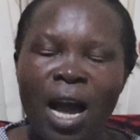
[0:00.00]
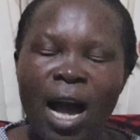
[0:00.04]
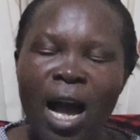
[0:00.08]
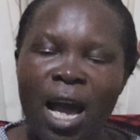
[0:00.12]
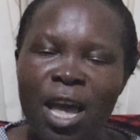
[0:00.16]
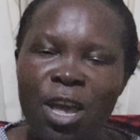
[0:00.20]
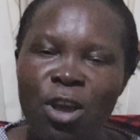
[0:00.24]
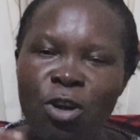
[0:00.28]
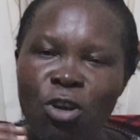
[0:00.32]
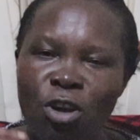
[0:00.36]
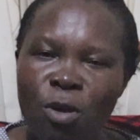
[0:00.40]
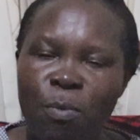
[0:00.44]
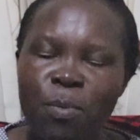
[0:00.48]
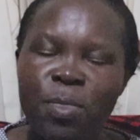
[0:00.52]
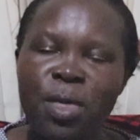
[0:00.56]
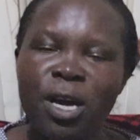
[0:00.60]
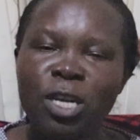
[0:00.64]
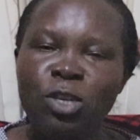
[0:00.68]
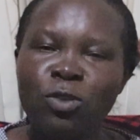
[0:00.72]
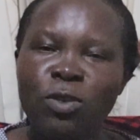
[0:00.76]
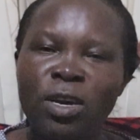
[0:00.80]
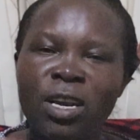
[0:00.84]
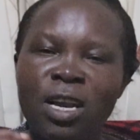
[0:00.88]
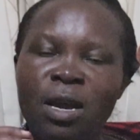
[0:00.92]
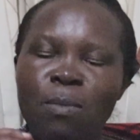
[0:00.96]
I hope
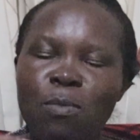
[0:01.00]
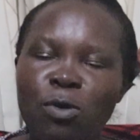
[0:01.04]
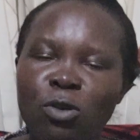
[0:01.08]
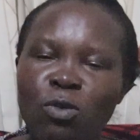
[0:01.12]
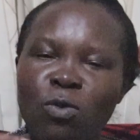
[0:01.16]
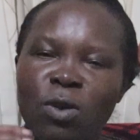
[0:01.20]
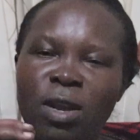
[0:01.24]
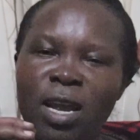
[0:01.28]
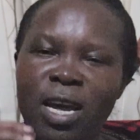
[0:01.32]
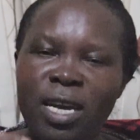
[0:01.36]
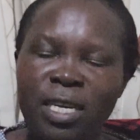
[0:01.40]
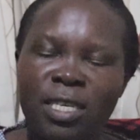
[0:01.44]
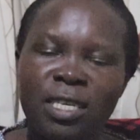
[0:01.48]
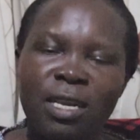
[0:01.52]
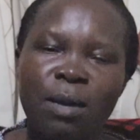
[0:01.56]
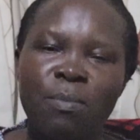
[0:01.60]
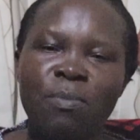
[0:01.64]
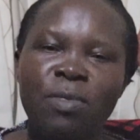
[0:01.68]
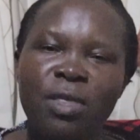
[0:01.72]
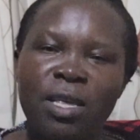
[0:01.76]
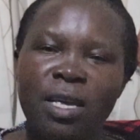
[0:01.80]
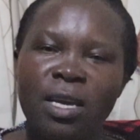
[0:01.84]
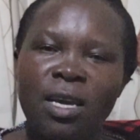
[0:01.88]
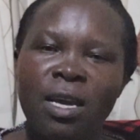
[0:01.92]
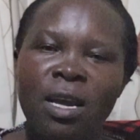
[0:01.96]
that you are able to learn
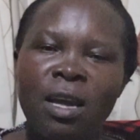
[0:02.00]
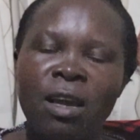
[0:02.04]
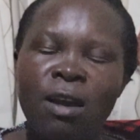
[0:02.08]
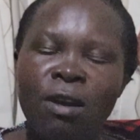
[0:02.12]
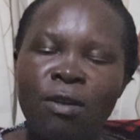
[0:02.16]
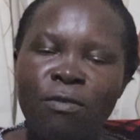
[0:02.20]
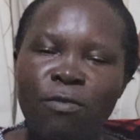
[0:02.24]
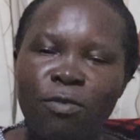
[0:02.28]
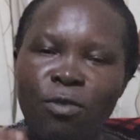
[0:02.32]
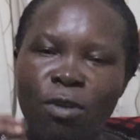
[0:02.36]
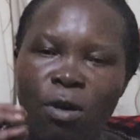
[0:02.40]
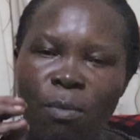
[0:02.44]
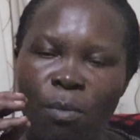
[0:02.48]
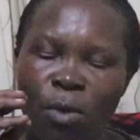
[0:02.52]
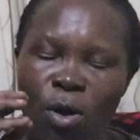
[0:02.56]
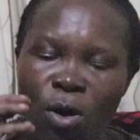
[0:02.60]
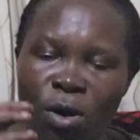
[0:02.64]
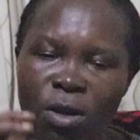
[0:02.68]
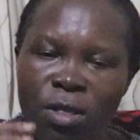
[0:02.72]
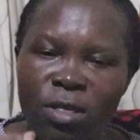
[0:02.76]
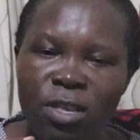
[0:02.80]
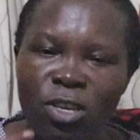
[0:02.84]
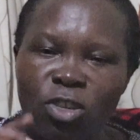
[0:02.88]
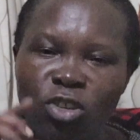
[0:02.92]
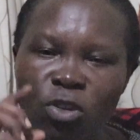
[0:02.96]
something from
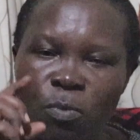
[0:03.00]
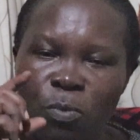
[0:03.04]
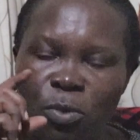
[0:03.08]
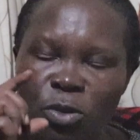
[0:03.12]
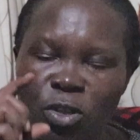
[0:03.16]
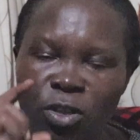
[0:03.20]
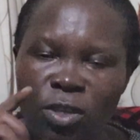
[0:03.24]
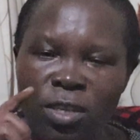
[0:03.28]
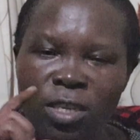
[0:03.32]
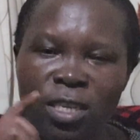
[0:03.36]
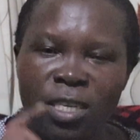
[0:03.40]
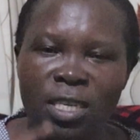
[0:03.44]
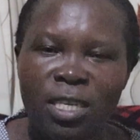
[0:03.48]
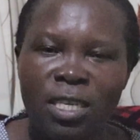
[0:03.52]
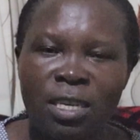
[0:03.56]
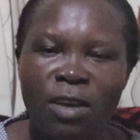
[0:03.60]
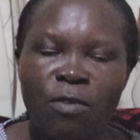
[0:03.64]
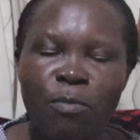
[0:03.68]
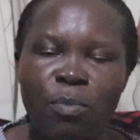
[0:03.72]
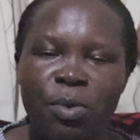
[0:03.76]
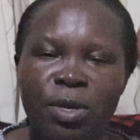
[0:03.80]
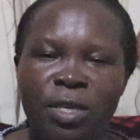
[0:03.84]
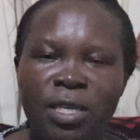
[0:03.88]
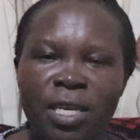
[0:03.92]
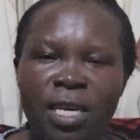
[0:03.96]
all these opportunities
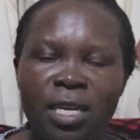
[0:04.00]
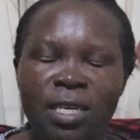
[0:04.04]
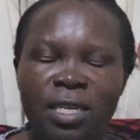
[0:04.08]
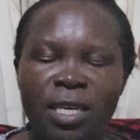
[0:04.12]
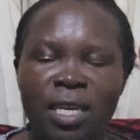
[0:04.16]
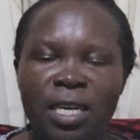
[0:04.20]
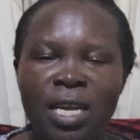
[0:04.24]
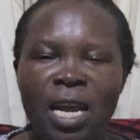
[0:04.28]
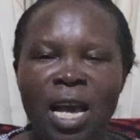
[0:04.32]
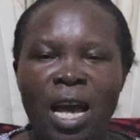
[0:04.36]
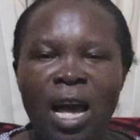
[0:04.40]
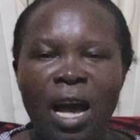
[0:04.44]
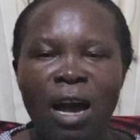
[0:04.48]
I've presented.